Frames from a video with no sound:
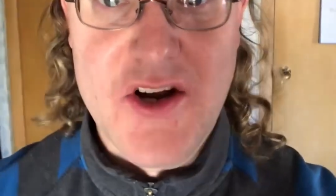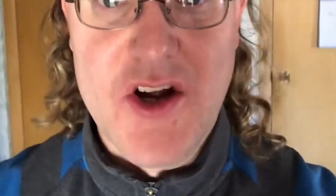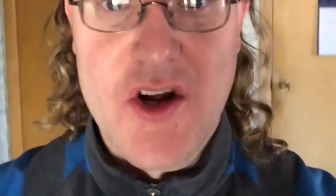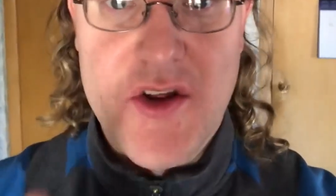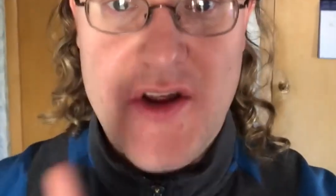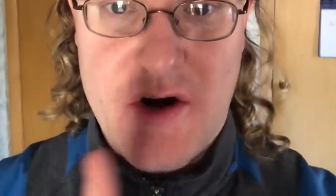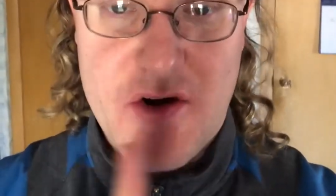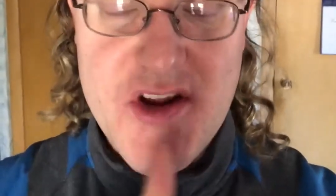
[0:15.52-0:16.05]

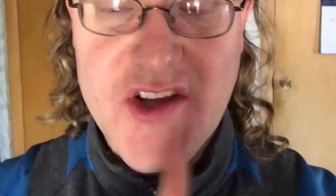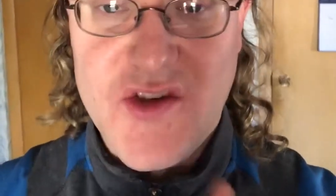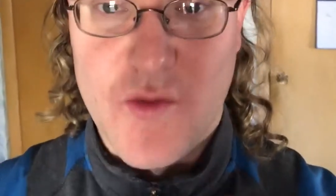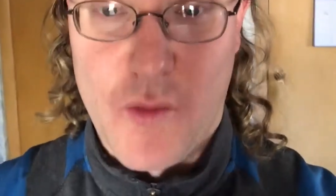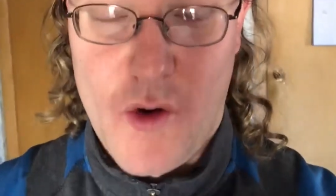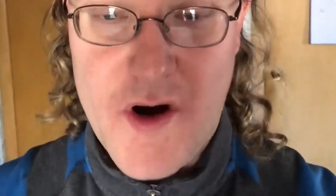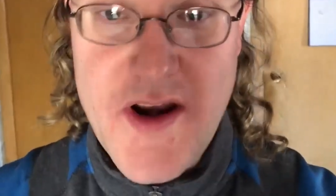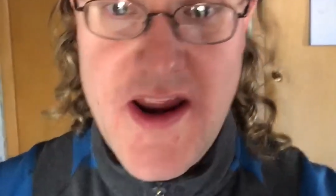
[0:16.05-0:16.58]
there is
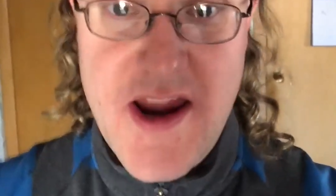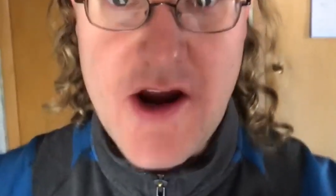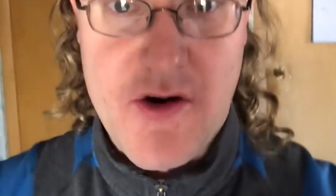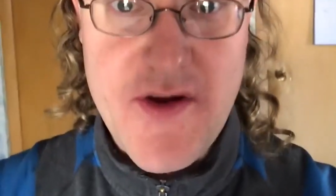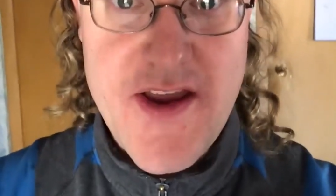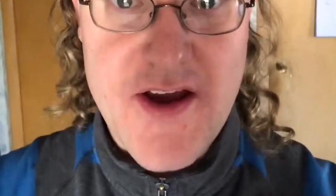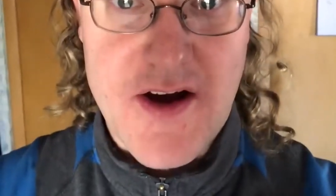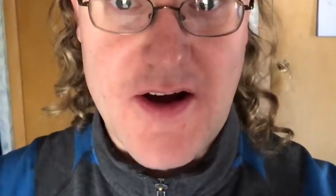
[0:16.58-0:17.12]
one
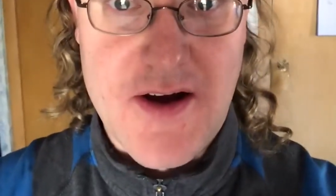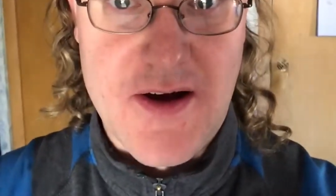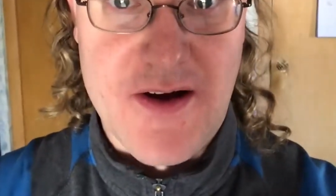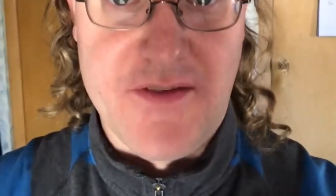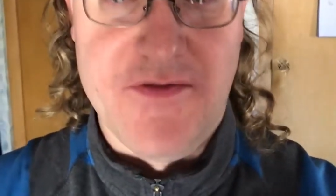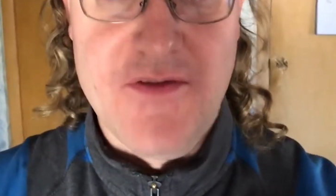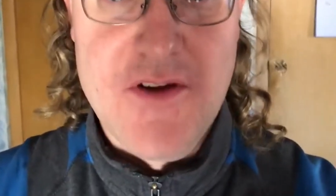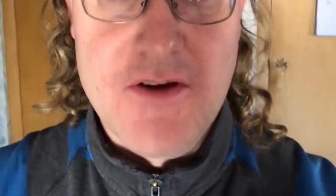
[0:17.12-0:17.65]
area
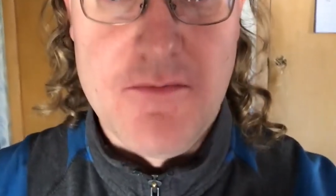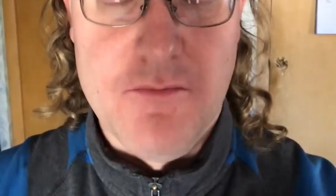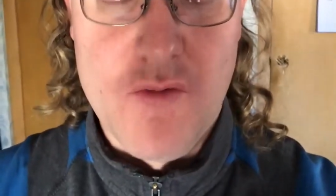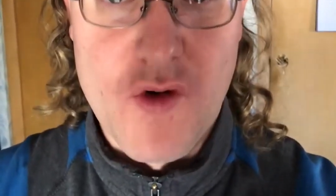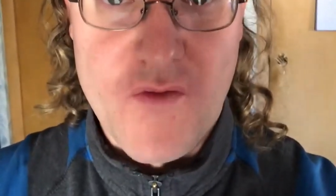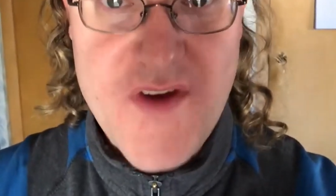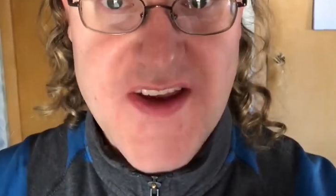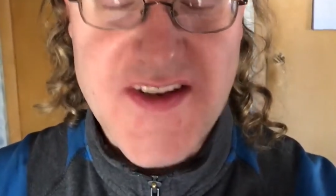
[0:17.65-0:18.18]
of
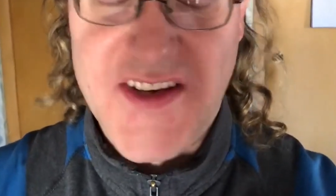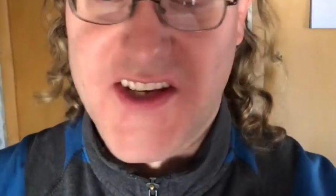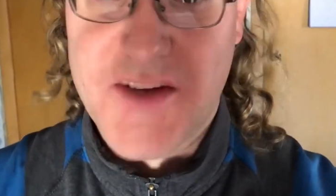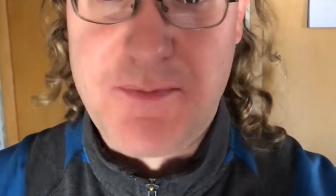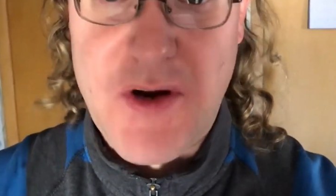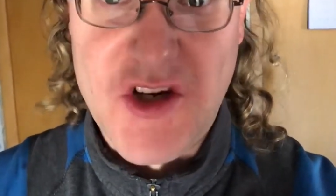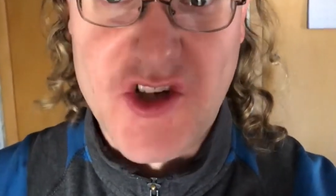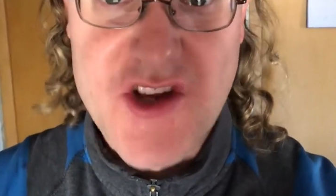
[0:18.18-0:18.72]
movies,
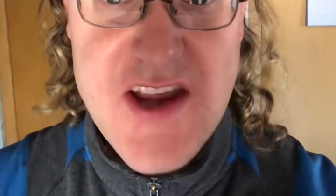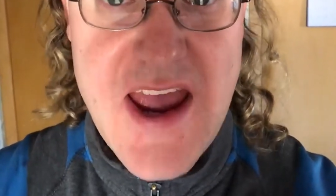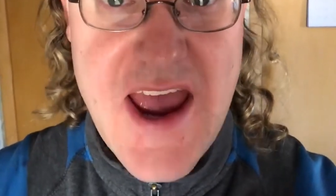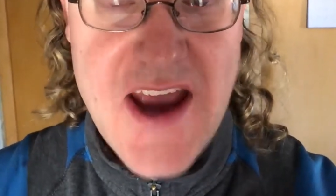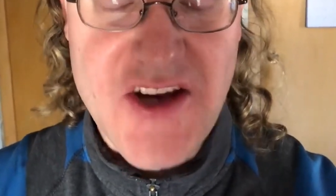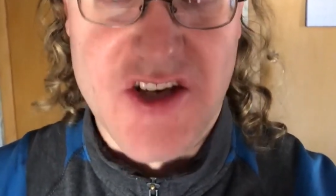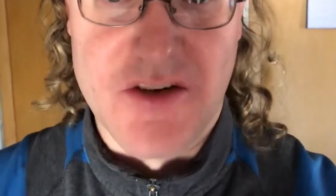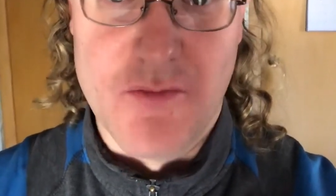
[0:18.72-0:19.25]
especially
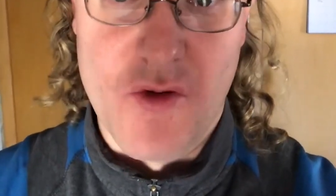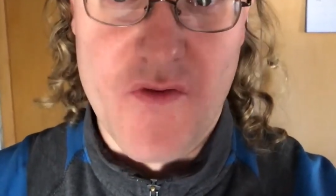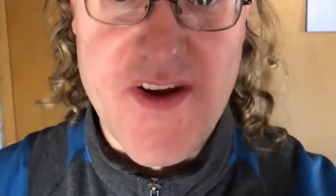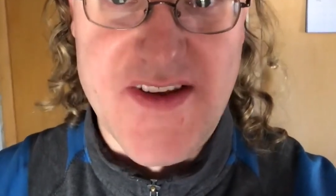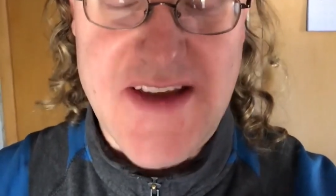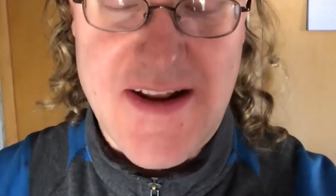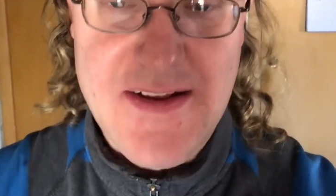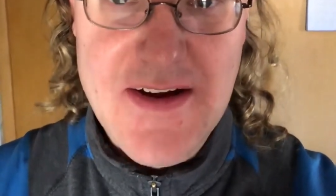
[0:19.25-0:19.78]
action movies,
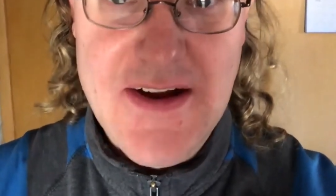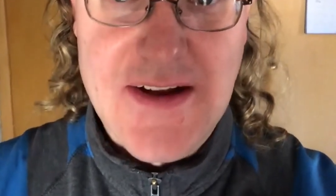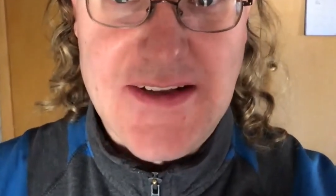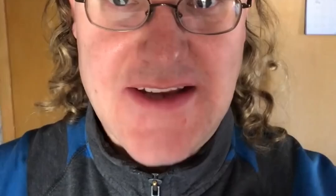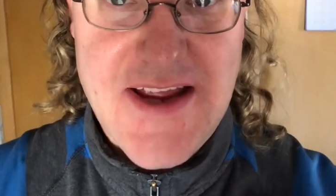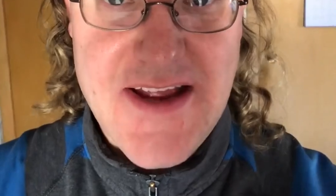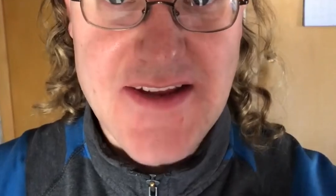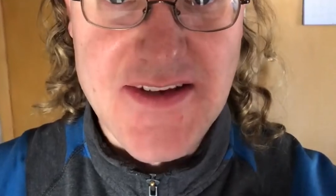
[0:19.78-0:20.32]
that
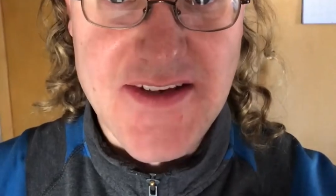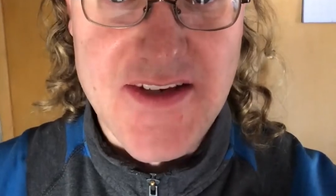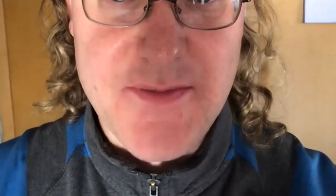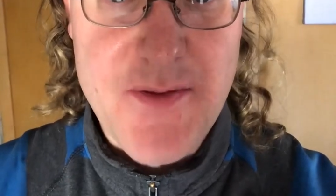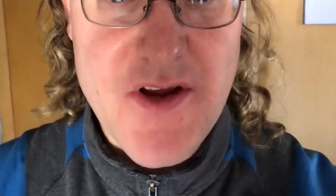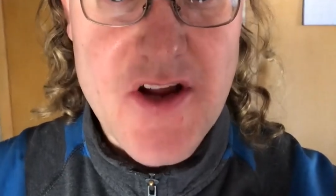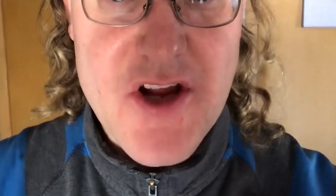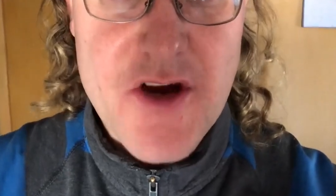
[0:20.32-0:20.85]
tends to
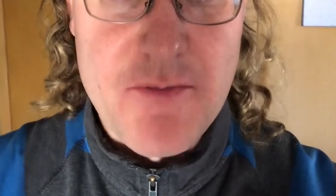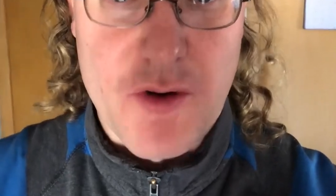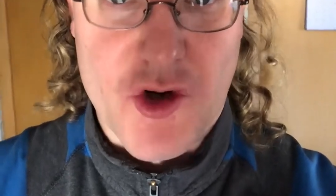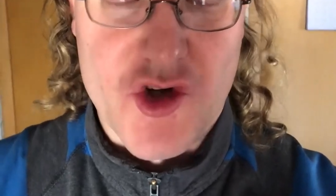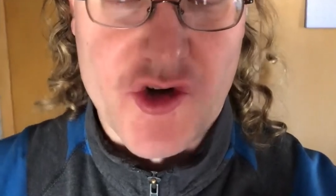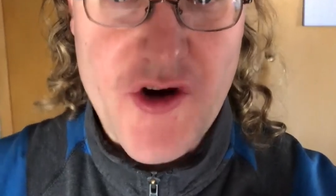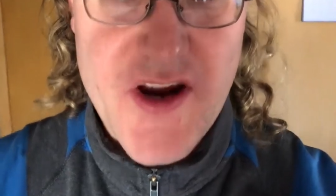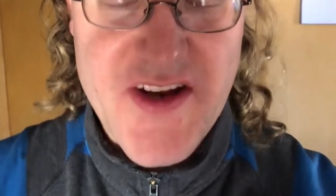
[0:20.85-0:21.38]
be
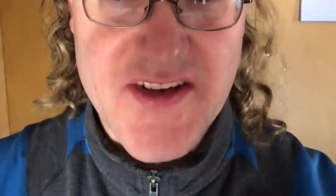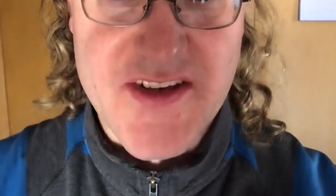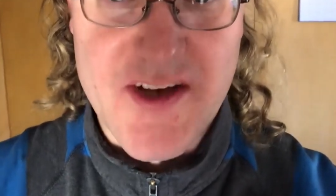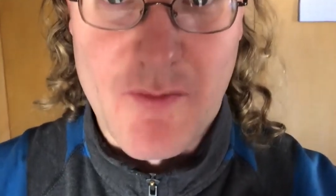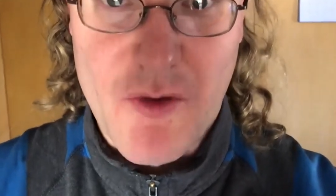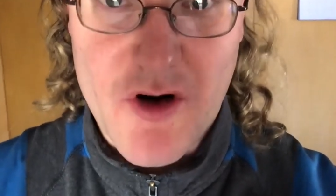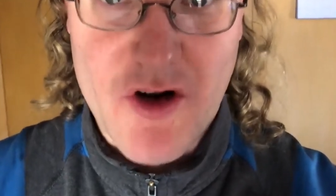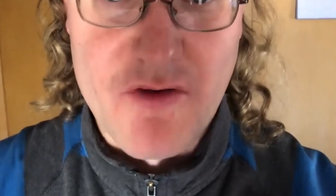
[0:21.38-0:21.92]
portrayed
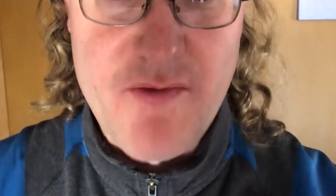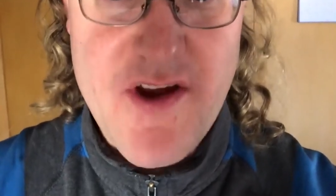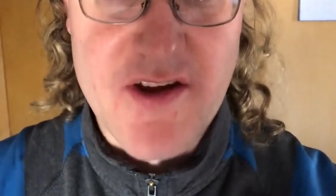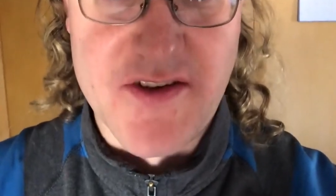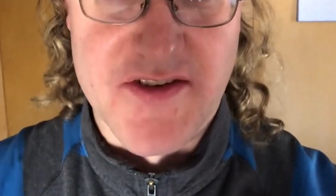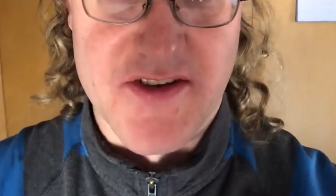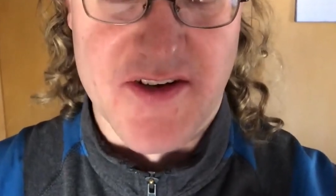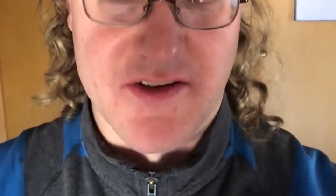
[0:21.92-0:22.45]
somewhat
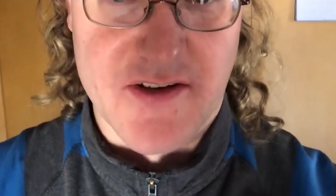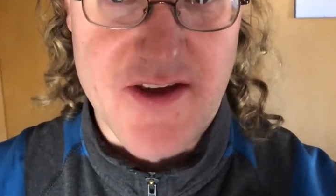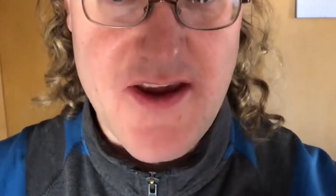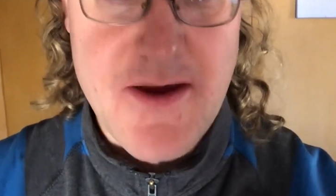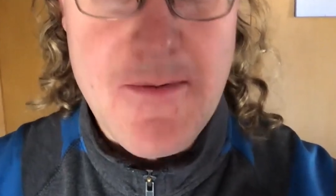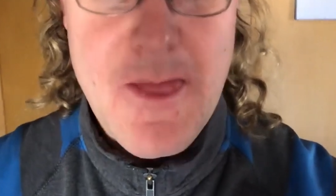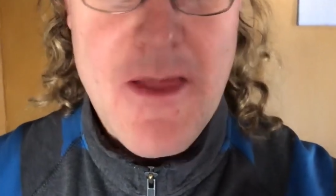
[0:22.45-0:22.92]
unrealistically.